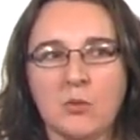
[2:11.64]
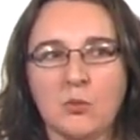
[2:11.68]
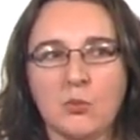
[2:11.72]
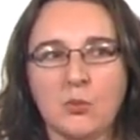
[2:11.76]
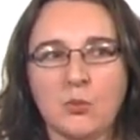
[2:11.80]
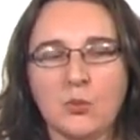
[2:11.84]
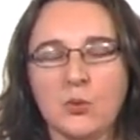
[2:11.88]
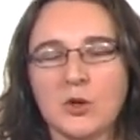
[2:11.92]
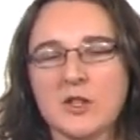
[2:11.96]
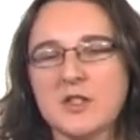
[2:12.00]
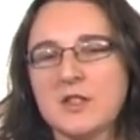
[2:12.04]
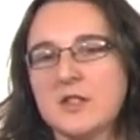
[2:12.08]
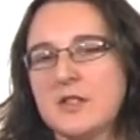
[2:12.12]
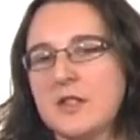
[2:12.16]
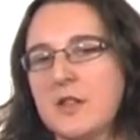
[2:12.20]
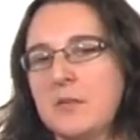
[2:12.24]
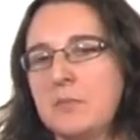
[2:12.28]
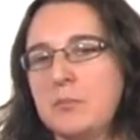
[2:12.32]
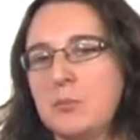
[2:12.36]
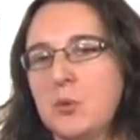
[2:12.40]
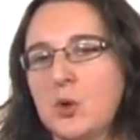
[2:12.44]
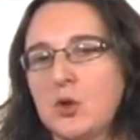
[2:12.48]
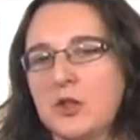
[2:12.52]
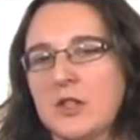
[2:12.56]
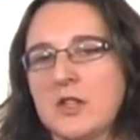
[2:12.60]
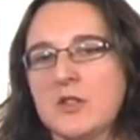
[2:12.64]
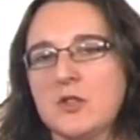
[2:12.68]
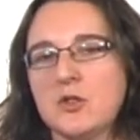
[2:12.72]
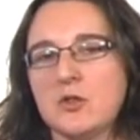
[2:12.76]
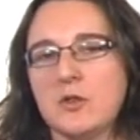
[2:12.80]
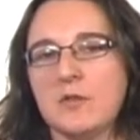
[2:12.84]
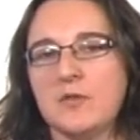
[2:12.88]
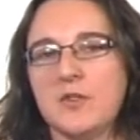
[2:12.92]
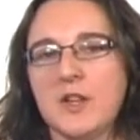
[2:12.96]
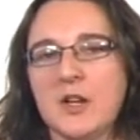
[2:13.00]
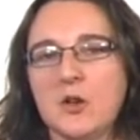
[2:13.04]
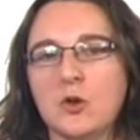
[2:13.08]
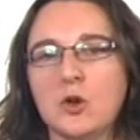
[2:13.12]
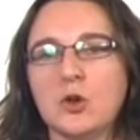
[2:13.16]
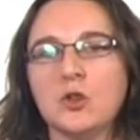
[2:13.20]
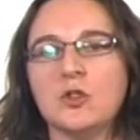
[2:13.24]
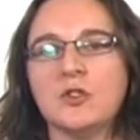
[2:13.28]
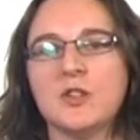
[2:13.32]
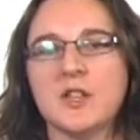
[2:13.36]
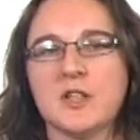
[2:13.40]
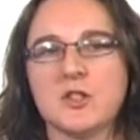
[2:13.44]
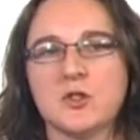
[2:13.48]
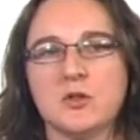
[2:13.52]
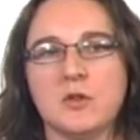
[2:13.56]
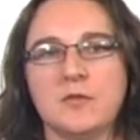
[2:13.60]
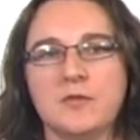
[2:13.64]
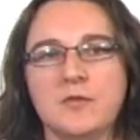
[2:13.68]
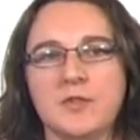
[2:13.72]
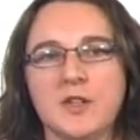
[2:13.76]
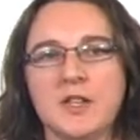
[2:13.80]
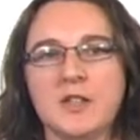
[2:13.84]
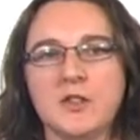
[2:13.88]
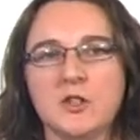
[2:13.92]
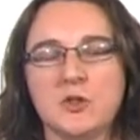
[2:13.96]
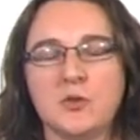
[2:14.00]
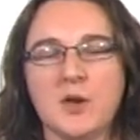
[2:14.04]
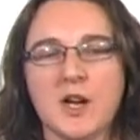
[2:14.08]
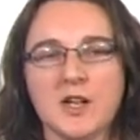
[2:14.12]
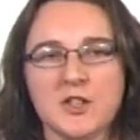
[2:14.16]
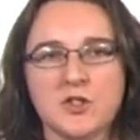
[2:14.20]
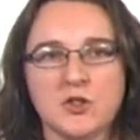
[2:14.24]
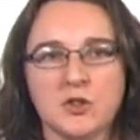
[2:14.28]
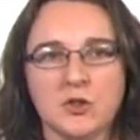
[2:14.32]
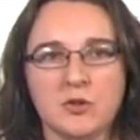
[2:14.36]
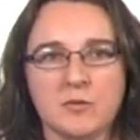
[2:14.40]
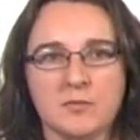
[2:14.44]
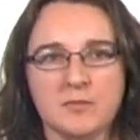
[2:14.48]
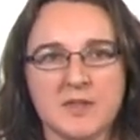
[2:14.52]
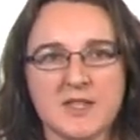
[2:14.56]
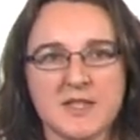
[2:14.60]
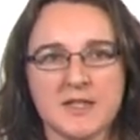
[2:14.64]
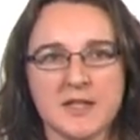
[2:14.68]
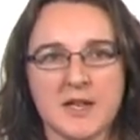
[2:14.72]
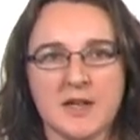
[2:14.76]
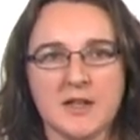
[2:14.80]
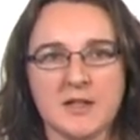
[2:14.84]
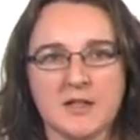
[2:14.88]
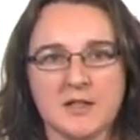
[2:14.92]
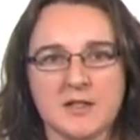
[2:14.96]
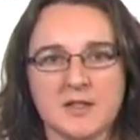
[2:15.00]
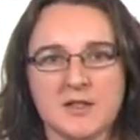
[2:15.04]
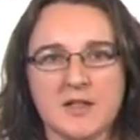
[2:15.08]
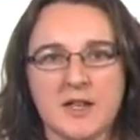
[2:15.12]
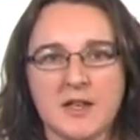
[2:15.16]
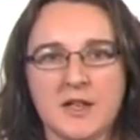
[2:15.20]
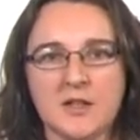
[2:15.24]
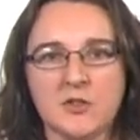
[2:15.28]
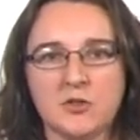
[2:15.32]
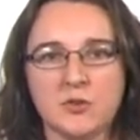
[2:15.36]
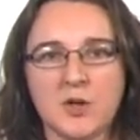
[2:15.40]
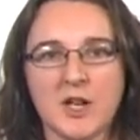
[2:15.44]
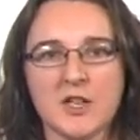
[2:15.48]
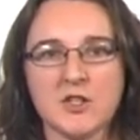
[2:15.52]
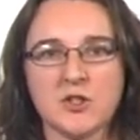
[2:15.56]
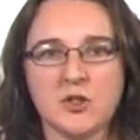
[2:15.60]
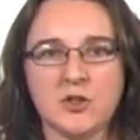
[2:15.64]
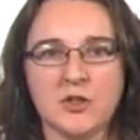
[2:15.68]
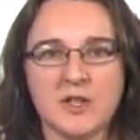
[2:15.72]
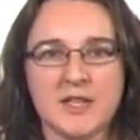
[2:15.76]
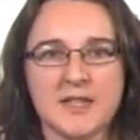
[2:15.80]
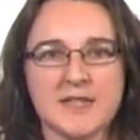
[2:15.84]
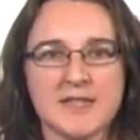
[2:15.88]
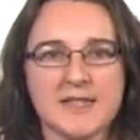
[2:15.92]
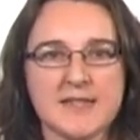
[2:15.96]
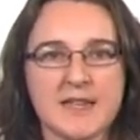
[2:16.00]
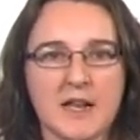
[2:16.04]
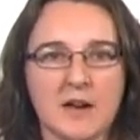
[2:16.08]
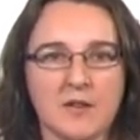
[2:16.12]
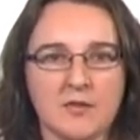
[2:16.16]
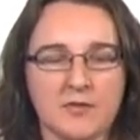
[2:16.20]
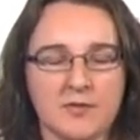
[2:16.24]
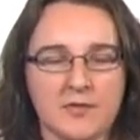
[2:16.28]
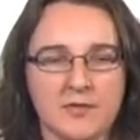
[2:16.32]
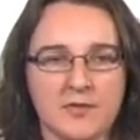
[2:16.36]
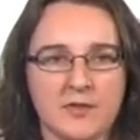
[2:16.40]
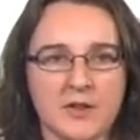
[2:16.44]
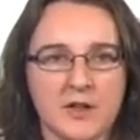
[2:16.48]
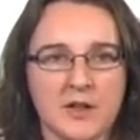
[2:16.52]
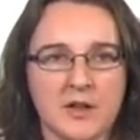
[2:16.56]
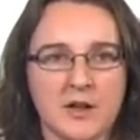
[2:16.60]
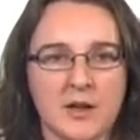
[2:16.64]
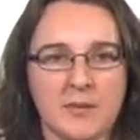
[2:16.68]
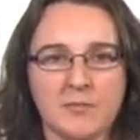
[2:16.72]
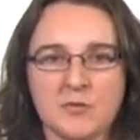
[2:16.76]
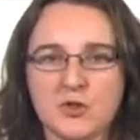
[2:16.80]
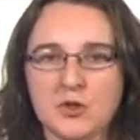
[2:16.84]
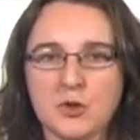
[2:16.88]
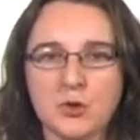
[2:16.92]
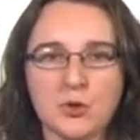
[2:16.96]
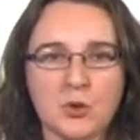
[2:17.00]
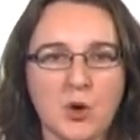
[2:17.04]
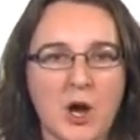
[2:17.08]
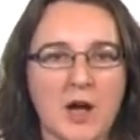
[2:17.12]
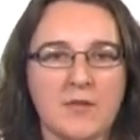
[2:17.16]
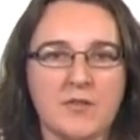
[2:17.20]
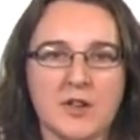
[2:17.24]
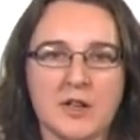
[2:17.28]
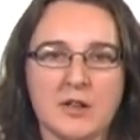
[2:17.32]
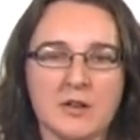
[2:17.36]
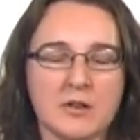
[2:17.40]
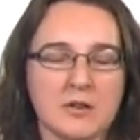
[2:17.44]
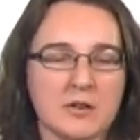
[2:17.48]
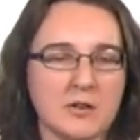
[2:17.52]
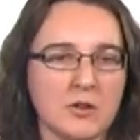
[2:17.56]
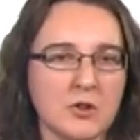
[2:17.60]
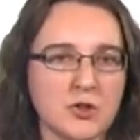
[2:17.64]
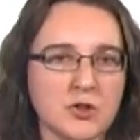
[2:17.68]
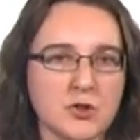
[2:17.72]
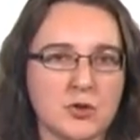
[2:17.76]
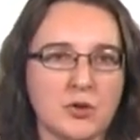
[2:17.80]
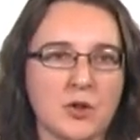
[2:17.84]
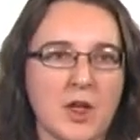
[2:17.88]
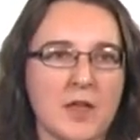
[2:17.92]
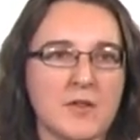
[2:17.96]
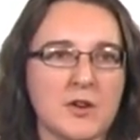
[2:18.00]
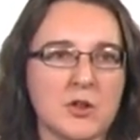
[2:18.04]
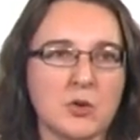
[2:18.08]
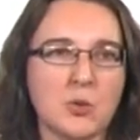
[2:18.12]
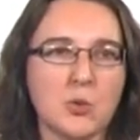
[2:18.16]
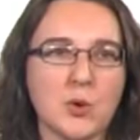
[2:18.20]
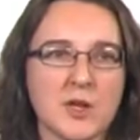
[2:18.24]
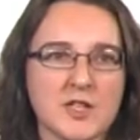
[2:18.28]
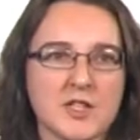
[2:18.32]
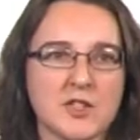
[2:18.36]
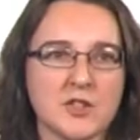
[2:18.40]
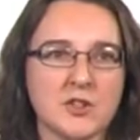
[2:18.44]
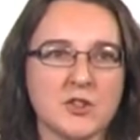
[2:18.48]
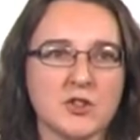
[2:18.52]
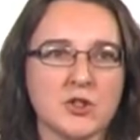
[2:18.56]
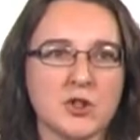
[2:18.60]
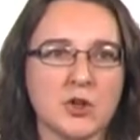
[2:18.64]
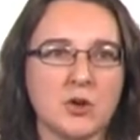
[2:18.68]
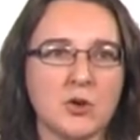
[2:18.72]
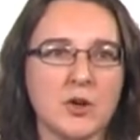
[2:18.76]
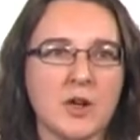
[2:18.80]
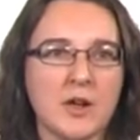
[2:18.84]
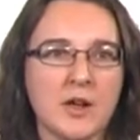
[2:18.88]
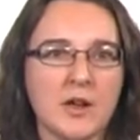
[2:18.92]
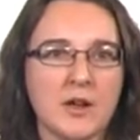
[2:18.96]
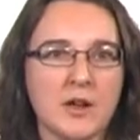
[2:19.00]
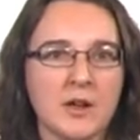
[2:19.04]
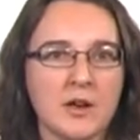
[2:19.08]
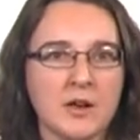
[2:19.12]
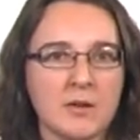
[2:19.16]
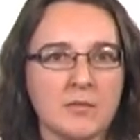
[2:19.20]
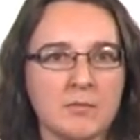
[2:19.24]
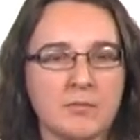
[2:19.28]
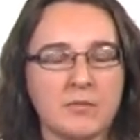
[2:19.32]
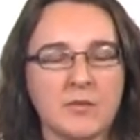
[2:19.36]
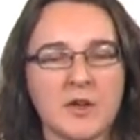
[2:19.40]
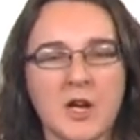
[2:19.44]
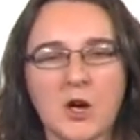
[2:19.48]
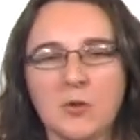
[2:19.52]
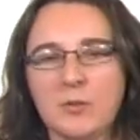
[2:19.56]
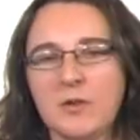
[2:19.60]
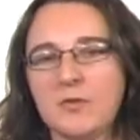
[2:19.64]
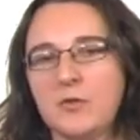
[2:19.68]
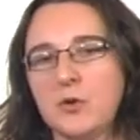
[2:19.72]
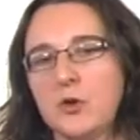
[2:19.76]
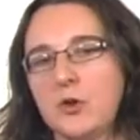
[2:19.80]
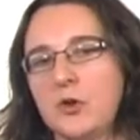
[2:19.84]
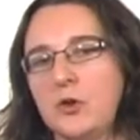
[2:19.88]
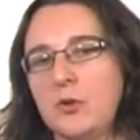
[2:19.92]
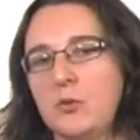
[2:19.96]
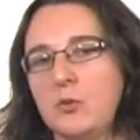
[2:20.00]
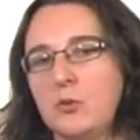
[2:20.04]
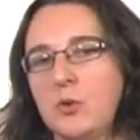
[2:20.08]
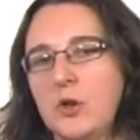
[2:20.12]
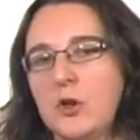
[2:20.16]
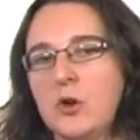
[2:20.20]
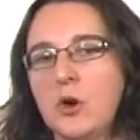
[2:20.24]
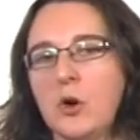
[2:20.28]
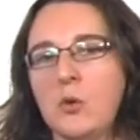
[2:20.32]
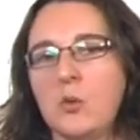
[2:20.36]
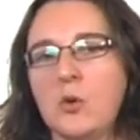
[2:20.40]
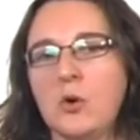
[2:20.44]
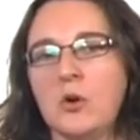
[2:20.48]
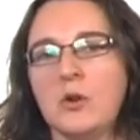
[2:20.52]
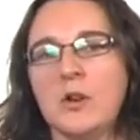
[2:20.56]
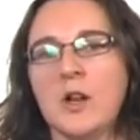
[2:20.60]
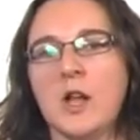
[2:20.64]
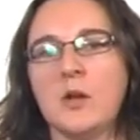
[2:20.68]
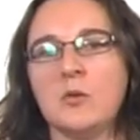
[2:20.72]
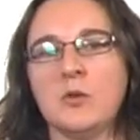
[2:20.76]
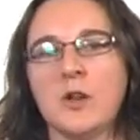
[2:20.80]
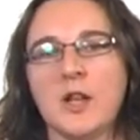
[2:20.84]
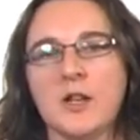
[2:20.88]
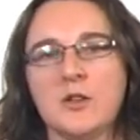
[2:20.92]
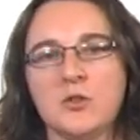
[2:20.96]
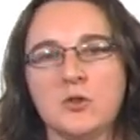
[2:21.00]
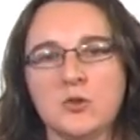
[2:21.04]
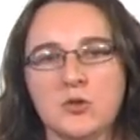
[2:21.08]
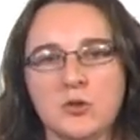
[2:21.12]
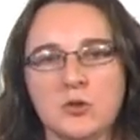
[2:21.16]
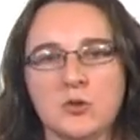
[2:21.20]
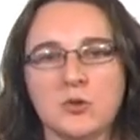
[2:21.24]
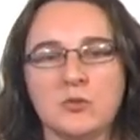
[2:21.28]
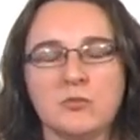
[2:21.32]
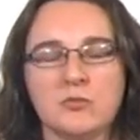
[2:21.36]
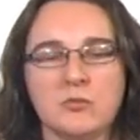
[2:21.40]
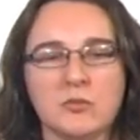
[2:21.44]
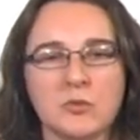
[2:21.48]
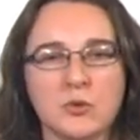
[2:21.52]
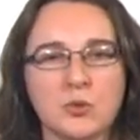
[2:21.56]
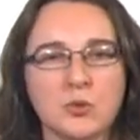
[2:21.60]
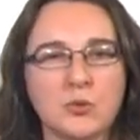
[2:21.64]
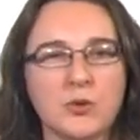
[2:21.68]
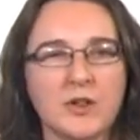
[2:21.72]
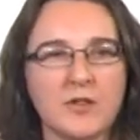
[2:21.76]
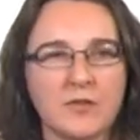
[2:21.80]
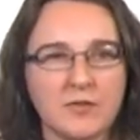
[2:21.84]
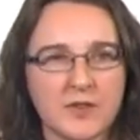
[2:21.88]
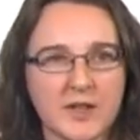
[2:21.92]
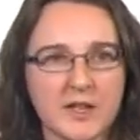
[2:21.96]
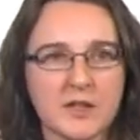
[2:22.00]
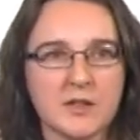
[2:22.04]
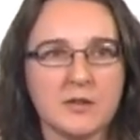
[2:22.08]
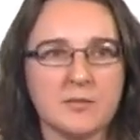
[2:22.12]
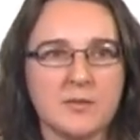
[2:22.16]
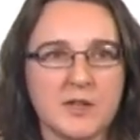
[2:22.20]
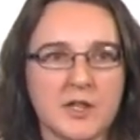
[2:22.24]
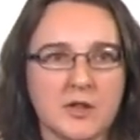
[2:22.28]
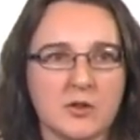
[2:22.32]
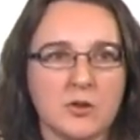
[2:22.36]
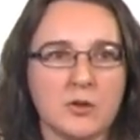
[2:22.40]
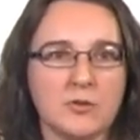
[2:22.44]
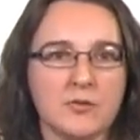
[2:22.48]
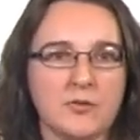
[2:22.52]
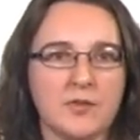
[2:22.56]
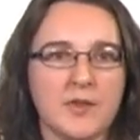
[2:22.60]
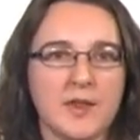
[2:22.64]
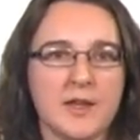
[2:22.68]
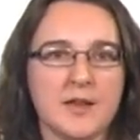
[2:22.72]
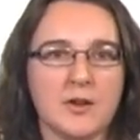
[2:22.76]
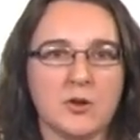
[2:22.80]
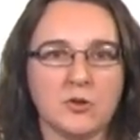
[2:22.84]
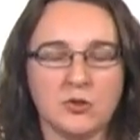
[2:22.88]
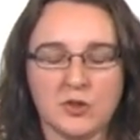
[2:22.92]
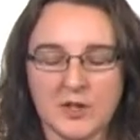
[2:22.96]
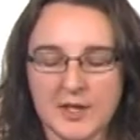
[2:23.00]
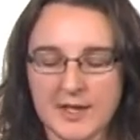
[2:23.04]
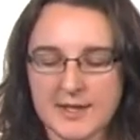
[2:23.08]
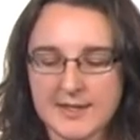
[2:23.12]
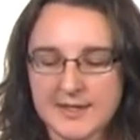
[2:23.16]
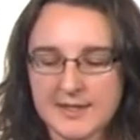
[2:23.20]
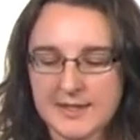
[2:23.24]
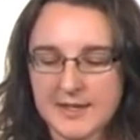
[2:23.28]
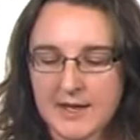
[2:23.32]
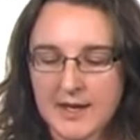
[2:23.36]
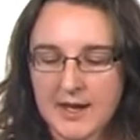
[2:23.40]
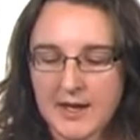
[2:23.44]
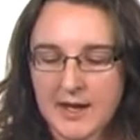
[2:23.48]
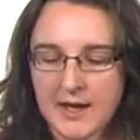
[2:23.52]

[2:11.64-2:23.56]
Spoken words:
what's the importance of the context of interaction besides the interaction itself? I'm sure you have also other questions. So now, before we go on, I would like you to reflect a bit on this.